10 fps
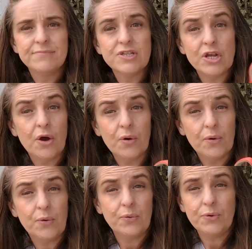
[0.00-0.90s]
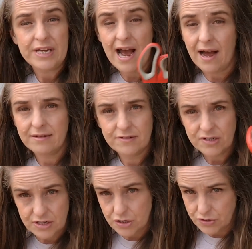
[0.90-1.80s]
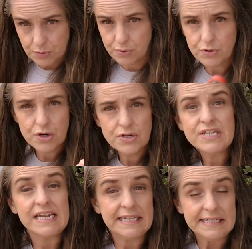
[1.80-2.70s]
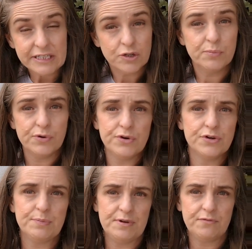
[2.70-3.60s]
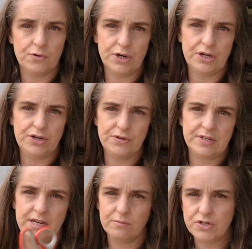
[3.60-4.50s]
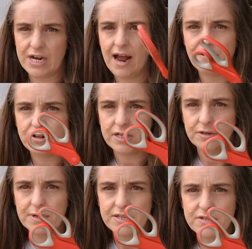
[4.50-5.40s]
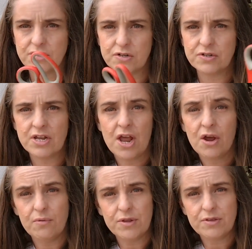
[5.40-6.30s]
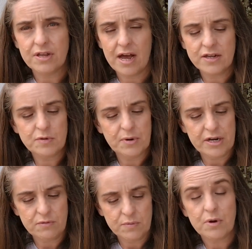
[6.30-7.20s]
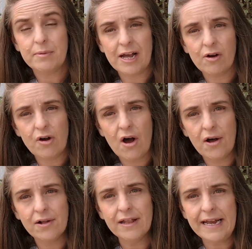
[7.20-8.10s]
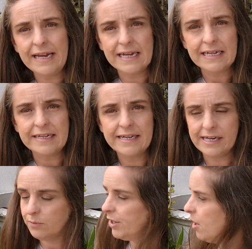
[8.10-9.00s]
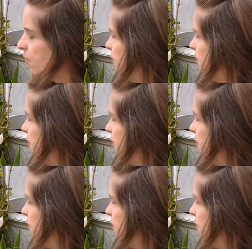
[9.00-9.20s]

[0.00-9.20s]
So yeah, so use your pruners, clean your pruners before you use them, which I have cleaned my scissors with, sprayed it with rubbing alcohol, and here we go.